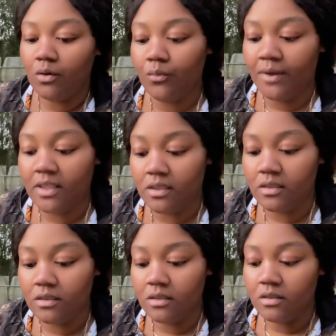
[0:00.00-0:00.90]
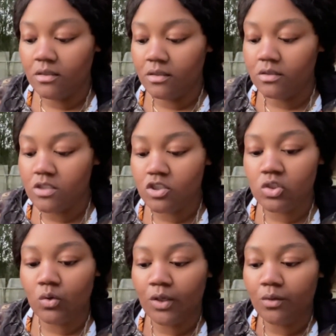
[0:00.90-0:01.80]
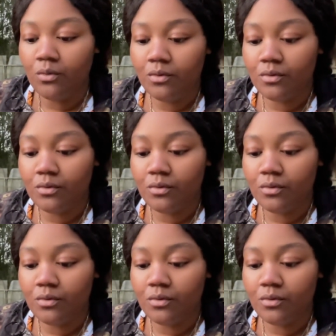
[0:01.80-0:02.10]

with soil,